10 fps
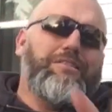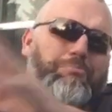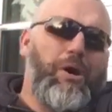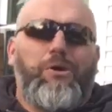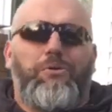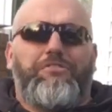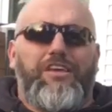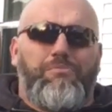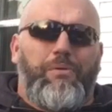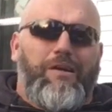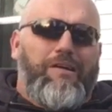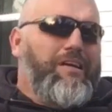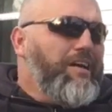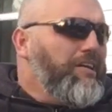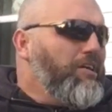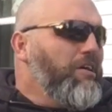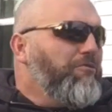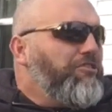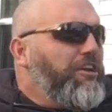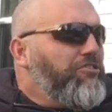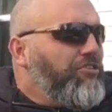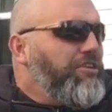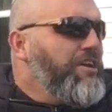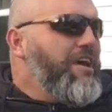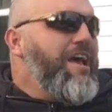The bottom one tastes better. End of conversation.